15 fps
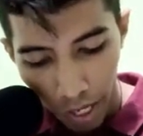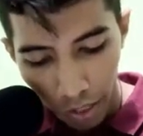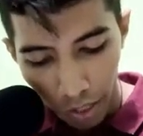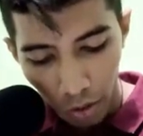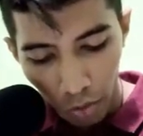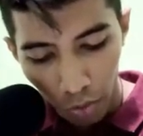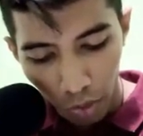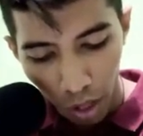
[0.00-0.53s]

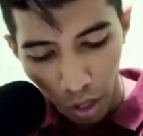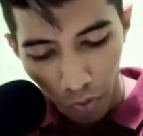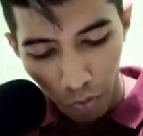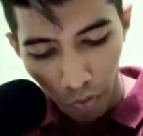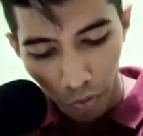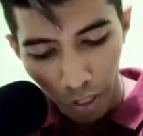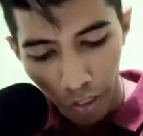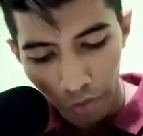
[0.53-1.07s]
2. Now
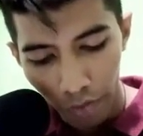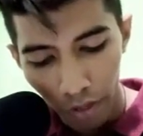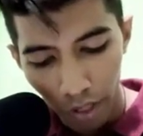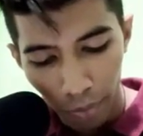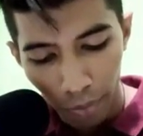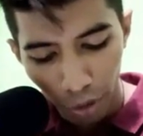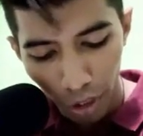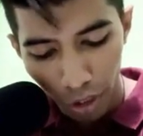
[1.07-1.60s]
it will
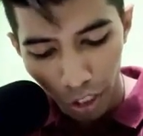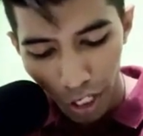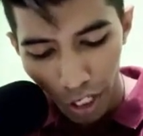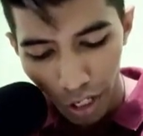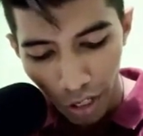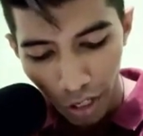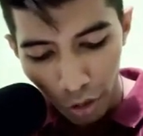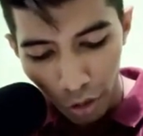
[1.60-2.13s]
come to the
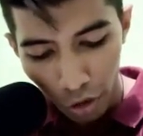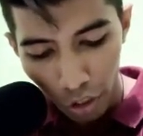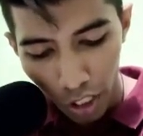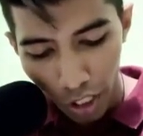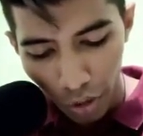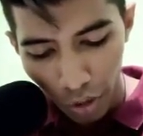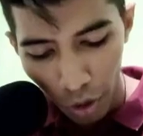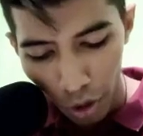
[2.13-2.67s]
3. So 3
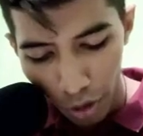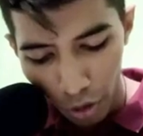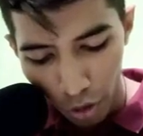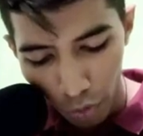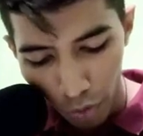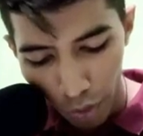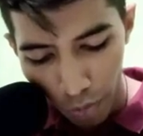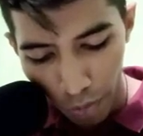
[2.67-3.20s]
is odd. So
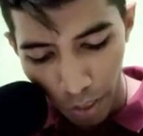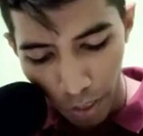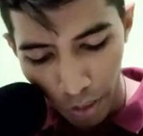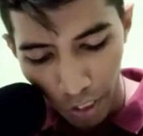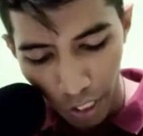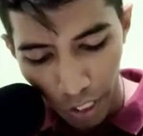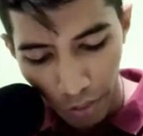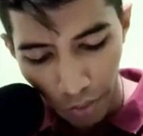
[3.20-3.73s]
1 plus
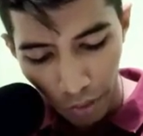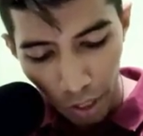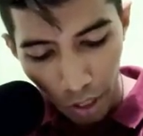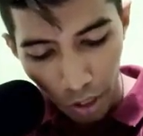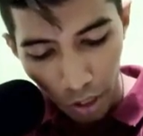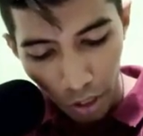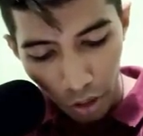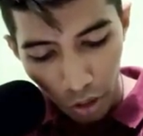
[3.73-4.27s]
3.
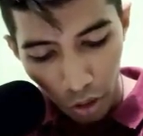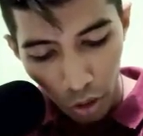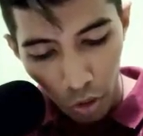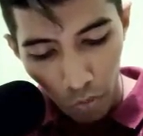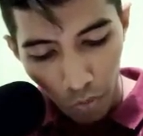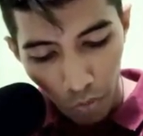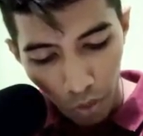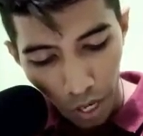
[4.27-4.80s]

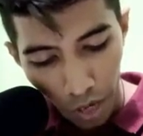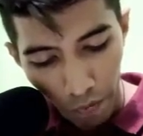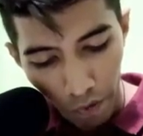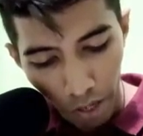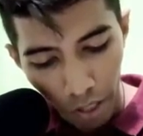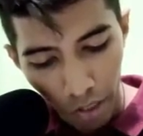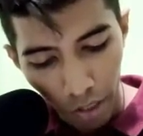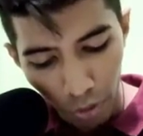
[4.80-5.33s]
So, and when
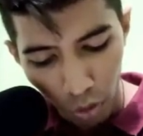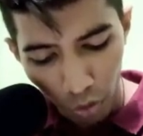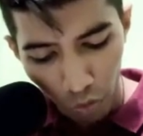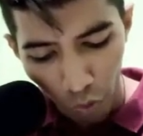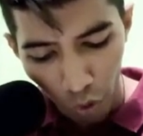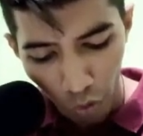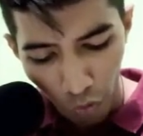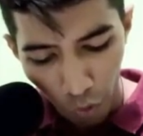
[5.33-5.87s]
it comes to
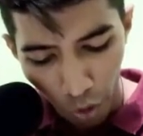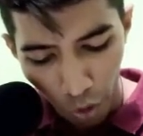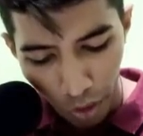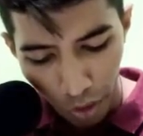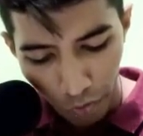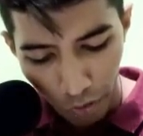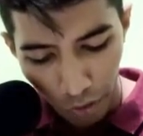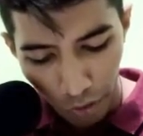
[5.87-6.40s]
4, 4 is
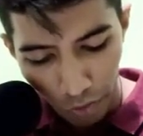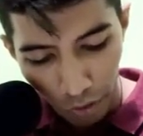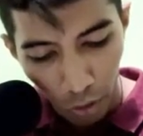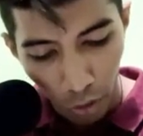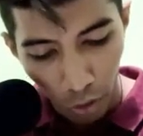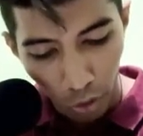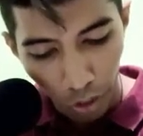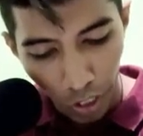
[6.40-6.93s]
even, it will go
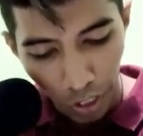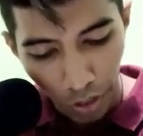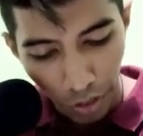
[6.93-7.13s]
to here.